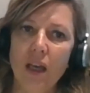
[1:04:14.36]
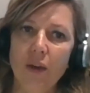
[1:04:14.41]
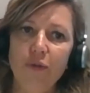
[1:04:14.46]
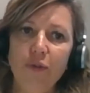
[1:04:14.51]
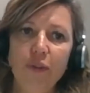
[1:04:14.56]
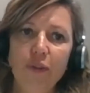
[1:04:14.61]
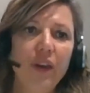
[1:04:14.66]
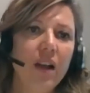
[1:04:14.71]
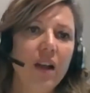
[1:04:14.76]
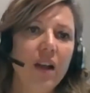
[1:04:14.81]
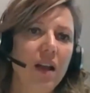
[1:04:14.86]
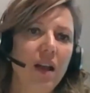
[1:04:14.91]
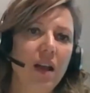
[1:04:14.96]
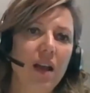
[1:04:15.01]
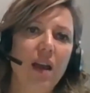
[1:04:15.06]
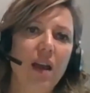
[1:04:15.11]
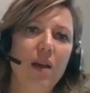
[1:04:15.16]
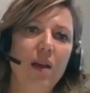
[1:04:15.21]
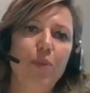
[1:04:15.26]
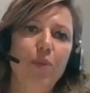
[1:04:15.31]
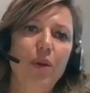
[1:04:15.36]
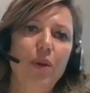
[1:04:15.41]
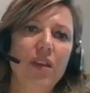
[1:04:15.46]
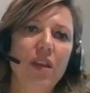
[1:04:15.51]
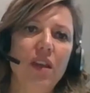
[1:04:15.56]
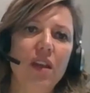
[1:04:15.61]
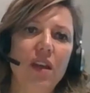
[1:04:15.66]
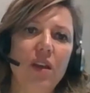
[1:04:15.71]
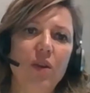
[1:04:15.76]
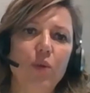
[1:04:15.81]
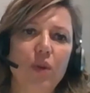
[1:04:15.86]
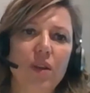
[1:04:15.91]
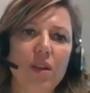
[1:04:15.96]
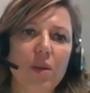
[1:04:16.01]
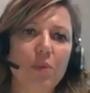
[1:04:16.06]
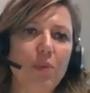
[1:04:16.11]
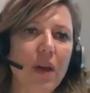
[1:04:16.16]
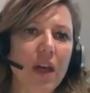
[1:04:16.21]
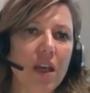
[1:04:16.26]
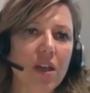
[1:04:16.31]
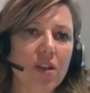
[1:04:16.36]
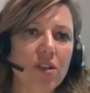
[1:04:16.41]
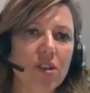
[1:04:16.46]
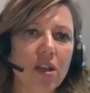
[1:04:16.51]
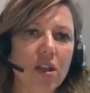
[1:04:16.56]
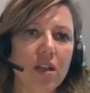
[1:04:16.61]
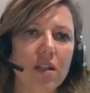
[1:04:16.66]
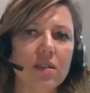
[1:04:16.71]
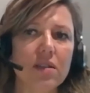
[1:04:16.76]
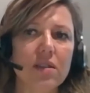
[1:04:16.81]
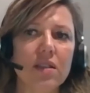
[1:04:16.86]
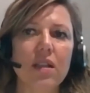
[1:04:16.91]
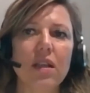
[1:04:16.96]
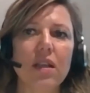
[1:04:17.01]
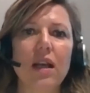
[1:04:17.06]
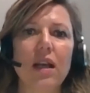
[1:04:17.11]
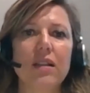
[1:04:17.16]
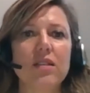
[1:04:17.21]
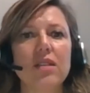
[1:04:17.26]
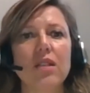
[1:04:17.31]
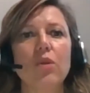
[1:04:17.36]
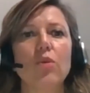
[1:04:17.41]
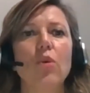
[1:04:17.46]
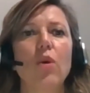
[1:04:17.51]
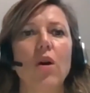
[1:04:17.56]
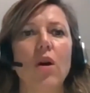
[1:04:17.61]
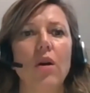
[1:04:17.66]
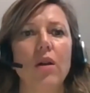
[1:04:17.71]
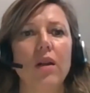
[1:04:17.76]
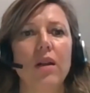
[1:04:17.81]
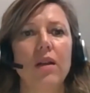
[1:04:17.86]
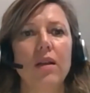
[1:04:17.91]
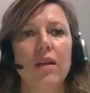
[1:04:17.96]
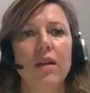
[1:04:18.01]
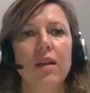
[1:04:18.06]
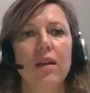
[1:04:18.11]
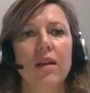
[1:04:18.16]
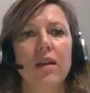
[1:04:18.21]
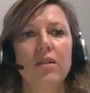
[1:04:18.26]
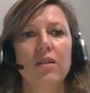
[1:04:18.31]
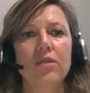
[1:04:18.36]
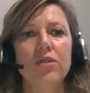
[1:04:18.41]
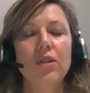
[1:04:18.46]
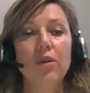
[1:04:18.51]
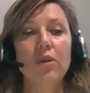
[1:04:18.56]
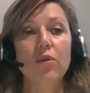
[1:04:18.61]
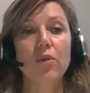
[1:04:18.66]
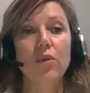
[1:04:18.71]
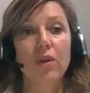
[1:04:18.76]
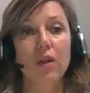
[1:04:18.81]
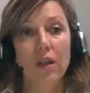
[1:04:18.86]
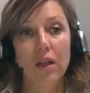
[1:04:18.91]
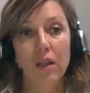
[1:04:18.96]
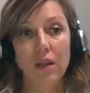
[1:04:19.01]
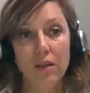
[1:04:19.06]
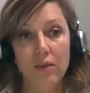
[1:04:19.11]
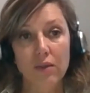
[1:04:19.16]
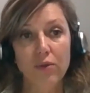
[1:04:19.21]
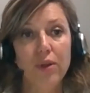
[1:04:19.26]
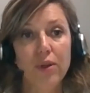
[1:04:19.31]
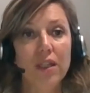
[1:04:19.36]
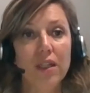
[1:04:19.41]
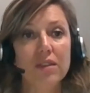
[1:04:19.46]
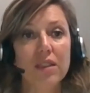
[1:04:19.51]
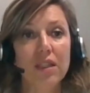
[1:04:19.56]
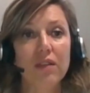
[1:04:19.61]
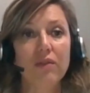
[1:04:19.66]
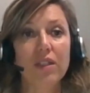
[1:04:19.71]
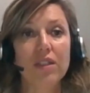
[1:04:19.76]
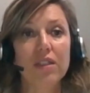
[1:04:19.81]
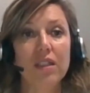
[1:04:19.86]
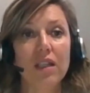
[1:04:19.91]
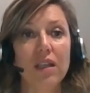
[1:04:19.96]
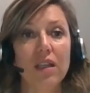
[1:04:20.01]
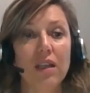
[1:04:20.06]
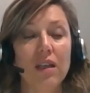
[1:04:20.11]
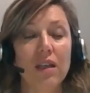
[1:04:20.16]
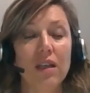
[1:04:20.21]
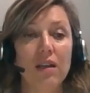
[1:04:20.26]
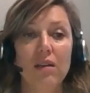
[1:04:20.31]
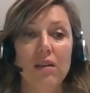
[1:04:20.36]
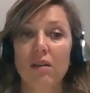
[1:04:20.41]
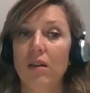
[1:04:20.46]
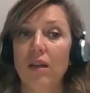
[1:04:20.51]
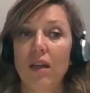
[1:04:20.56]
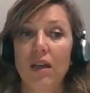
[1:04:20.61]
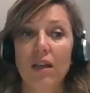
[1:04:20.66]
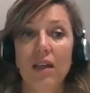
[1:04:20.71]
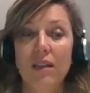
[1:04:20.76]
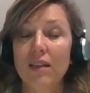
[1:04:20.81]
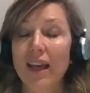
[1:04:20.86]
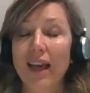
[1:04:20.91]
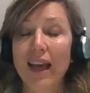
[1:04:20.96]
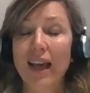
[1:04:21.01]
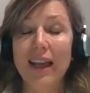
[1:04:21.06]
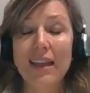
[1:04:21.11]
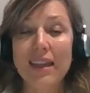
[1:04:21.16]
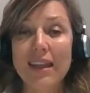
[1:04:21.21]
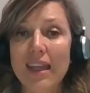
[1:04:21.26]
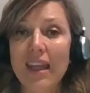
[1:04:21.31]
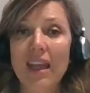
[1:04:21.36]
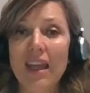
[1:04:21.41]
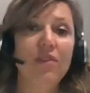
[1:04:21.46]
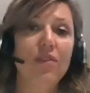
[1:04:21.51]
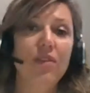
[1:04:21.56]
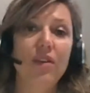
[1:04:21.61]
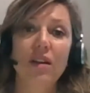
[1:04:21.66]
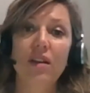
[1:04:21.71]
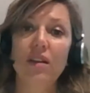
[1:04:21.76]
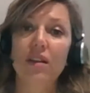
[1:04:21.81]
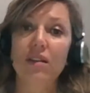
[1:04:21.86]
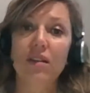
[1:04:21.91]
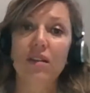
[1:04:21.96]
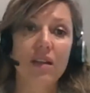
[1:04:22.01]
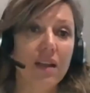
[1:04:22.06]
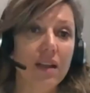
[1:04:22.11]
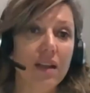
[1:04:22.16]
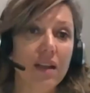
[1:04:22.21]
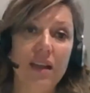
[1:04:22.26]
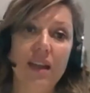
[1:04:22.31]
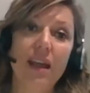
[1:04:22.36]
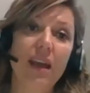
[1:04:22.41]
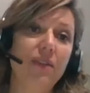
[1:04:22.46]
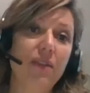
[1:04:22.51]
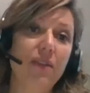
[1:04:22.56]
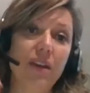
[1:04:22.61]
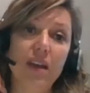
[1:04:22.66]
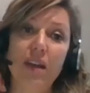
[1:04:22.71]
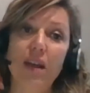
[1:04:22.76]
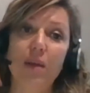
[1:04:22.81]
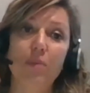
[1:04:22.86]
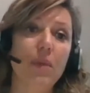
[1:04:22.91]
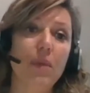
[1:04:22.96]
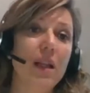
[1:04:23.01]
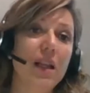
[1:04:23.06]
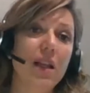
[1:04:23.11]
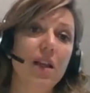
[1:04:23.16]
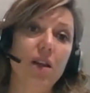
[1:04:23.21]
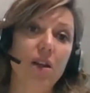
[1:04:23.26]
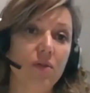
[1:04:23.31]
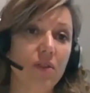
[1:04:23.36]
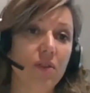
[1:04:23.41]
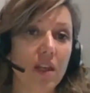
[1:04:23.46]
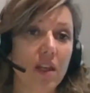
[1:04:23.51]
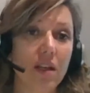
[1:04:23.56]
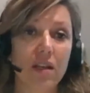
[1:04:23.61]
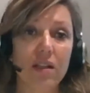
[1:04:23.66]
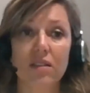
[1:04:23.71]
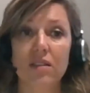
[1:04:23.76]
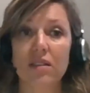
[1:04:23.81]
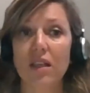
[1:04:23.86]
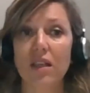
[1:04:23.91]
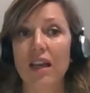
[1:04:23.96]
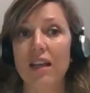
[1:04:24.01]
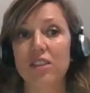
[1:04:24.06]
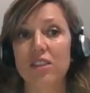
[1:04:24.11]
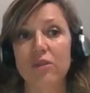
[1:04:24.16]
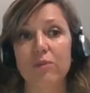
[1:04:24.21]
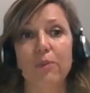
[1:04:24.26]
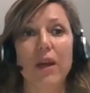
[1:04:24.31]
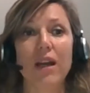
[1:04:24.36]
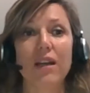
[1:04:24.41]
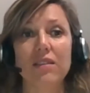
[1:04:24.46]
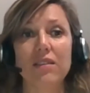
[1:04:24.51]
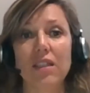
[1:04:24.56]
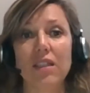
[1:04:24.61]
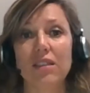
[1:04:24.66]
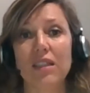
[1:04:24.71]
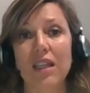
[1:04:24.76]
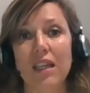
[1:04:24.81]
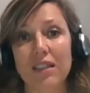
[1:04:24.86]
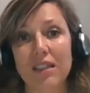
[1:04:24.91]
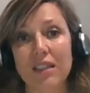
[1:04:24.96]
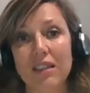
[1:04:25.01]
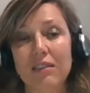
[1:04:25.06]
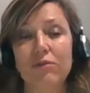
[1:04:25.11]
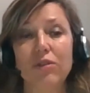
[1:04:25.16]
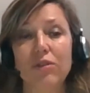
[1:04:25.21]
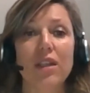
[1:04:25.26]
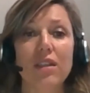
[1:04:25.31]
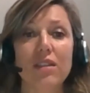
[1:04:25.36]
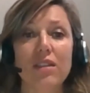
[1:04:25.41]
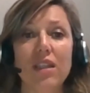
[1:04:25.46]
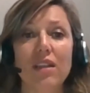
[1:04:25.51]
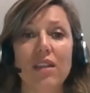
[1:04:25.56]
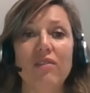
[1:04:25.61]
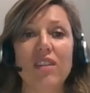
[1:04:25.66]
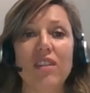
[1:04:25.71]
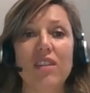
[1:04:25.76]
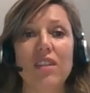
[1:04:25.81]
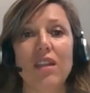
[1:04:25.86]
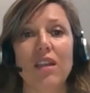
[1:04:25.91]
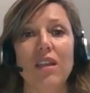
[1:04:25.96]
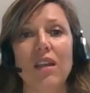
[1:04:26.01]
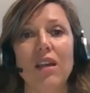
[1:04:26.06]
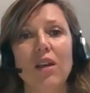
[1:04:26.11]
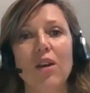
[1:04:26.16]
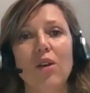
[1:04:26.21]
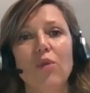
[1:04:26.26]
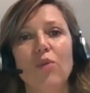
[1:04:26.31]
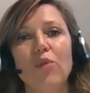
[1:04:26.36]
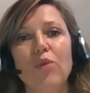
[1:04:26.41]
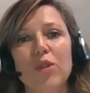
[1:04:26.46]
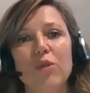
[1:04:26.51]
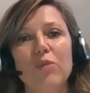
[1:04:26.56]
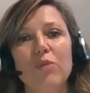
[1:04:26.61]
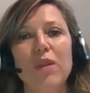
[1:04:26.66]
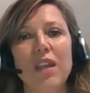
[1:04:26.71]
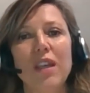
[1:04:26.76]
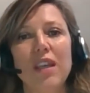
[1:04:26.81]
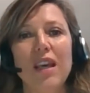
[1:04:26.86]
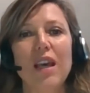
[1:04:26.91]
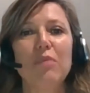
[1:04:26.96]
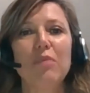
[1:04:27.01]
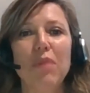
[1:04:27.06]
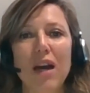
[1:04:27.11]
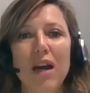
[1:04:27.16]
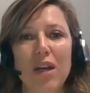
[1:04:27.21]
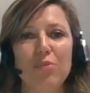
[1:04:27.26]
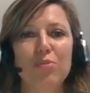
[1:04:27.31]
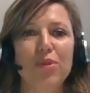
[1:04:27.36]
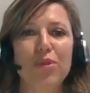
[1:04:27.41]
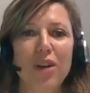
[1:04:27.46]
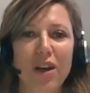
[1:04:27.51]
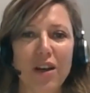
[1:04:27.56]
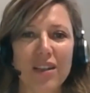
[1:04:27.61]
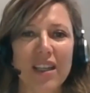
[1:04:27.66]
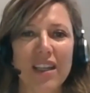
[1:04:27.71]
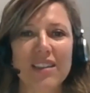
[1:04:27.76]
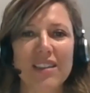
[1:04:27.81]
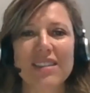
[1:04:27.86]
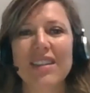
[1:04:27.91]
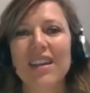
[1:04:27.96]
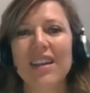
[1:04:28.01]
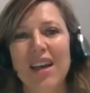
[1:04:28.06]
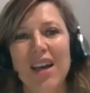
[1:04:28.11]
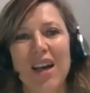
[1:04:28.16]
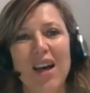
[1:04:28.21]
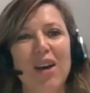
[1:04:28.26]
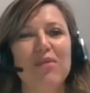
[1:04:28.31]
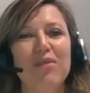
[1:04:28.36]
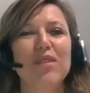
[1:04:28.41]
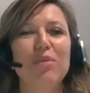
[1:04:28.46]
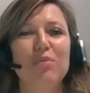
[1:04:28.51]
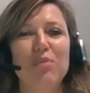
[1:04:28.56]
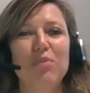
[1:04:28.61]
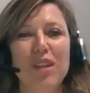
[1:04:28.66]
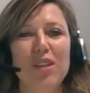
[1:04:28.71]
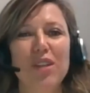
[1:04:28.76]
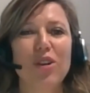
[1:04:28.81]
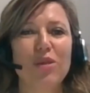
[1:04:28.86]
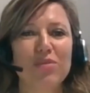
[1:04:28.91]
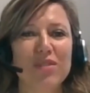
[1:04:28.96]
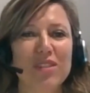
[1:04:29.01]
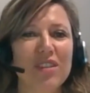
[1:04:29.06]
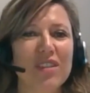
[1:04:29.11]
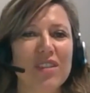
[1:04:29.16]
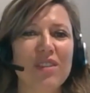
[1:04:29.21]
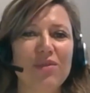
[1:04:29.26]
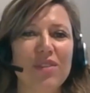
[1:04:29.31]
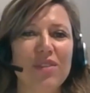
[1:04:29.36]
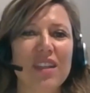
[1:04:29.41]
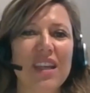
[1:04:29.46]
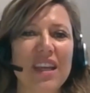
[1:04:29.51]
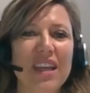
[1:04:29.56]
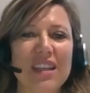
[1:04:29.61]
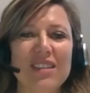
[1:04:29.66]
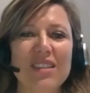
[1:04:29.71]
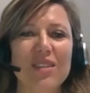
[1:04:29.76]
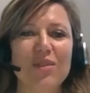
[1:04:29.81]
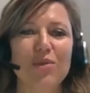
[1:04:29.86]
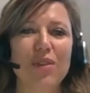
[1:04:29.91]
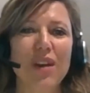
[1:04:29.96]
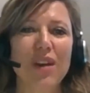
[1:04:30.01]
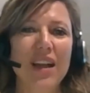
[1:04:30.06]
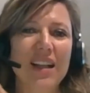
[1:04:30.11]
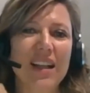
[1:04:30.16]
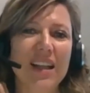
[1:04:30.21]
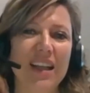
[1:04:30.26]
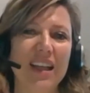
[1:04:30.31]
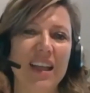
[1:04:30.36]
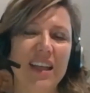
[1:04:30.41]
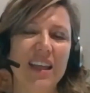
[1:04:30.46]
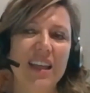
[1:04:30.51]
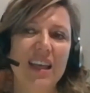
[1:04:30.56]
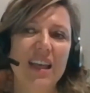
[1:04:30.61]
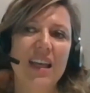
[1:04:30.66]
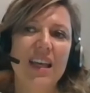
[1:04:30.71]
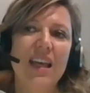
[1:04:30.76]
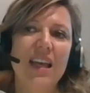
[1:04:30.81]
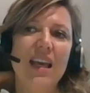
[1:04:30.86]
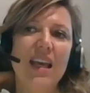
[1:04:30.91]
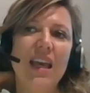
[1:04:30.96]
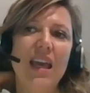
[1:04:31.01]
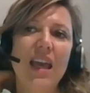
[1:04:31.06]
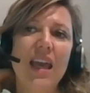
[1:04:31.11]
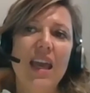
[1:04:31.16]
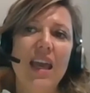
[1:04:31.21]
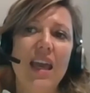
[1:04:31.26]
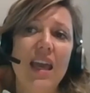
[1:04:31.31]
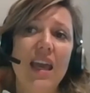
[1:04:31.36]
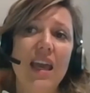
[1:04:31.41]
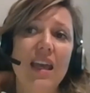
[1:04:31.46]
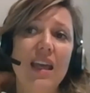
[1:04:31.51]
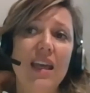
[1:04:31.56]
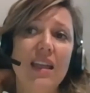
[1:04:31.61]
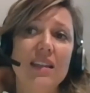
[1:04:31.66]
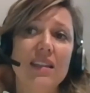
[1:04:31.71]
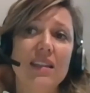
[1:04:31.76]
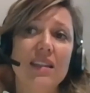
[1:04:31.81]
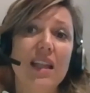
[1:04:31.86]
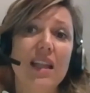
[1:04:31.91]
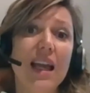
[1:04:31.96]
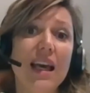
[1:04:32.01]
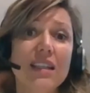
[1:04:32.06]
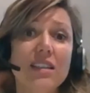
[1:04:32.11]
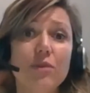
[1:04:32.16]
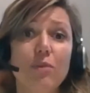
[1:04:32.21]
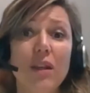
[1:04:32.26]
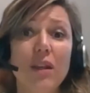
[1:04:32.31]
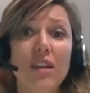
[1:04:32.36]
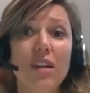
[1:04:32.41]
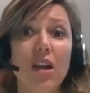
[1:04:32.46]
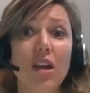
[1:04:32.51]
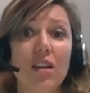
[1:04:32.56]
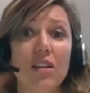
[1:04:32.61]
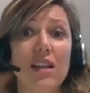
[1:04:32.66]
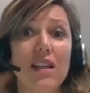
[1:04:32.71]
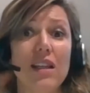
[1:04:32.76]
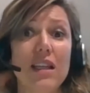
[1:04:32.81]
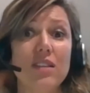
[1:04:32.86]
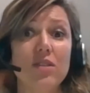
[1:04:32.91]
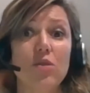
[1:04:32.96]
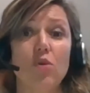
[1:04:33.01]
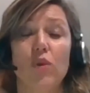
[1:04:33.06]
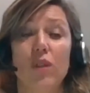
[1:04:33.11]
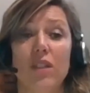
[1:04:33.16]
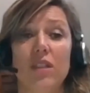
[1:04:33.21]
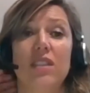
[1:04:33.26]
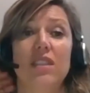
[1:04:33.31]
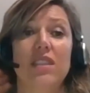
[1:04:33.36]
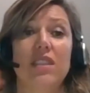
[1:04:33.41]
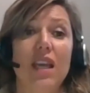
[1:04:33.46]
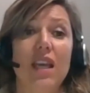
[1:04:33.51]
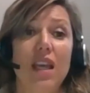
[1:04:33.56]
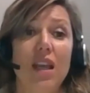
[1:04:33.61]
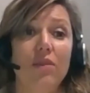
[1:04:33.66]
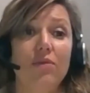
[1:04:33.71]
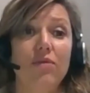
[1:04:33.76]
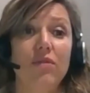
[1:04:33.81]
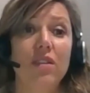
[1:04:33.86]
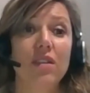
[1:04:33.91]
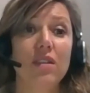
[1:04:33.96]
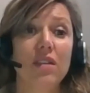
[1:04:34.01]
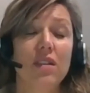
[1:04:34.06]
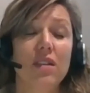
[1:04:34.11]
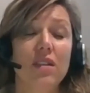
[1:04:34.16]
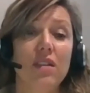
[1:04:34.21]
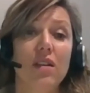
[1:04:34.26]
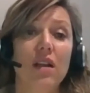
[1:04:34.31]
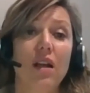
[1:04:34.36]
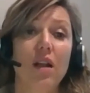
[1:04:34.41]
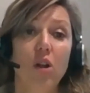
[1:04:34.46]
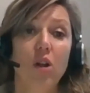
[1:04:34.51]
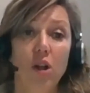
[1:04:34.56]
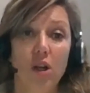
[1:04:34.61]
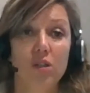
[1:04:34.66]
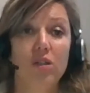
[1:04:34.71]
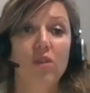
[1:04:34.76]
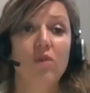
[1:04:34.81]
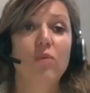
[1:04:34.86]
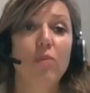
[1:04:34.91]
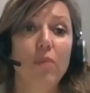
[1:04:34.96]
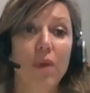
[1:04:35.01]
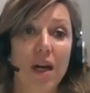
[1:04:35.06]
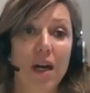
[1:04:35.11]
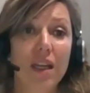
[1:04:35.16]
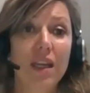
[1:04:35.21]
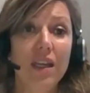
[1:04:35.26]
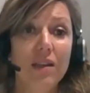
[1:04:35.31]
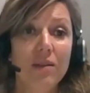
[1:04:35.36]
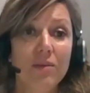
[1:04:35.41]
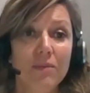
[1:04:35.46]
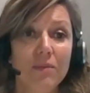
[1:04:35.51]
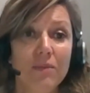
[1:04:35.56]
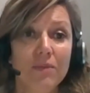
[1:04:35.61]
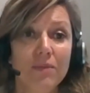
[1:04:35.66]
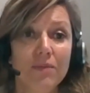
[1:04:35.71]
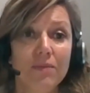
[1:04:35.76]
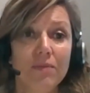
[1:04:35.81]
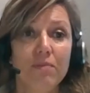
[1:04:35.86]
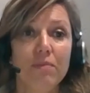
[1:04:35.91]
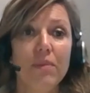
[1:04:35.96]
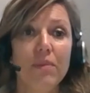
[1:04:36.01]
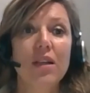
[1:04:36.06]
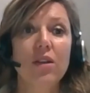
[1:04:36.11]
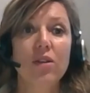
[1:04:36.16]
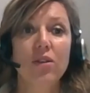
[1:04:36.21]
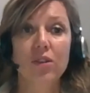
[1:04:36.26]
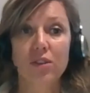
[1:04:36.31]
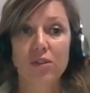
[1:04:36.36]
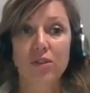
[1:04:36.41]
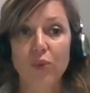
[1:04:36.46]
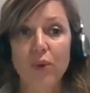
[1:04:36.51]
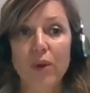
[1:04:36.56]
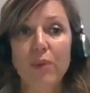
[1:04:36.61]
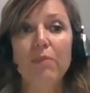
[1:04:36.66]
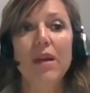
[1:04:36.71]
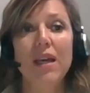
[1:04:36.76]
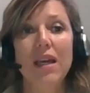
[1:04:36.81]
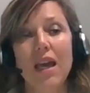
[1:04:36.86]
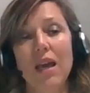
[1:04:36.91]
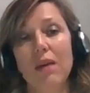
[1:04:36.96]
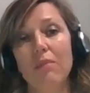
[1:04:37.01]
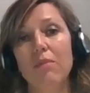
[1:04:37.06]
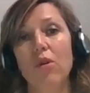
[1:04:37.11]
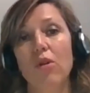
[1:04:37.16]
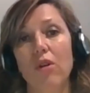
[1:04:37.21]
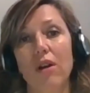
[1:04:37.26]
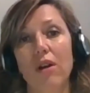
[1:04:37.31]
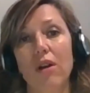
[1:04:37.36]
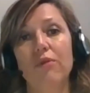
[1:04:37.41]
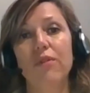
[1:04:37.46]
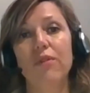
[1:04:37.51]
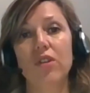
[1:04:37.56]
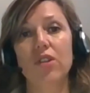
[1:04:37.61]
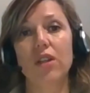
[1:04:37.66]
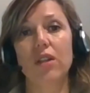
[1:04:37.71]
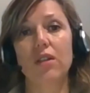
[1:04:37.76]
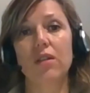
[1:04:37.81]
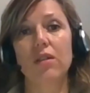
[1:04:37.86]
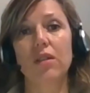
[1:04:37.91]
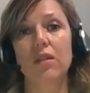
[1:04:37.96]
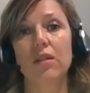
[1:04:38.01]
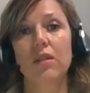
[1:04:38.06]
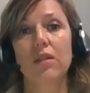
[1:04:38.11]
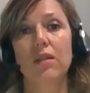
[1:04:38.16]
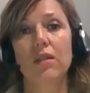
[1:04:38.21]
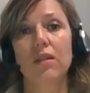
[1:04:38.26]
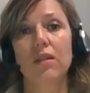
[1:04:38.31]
feel empathy with the patients, and so on. So creativity, I never in a million of years expected that creativity would be a byproduct of the B Corp certification, frankly. And last but not least, we saved a lot of money because we became more efficient,